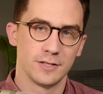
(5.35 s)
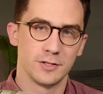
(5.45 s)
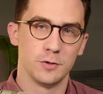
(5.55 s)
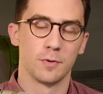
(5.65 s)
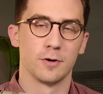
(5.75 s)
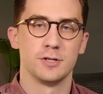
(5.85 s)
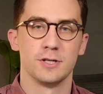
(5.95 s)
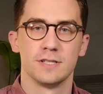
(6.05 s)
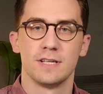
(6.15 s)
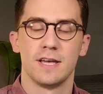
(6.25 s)
to
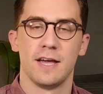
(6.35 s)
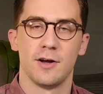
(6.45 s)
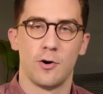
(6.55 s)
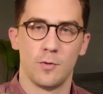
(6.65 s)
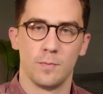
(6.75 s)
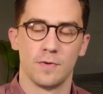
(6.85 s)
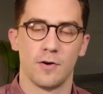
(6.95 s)
purchase a home.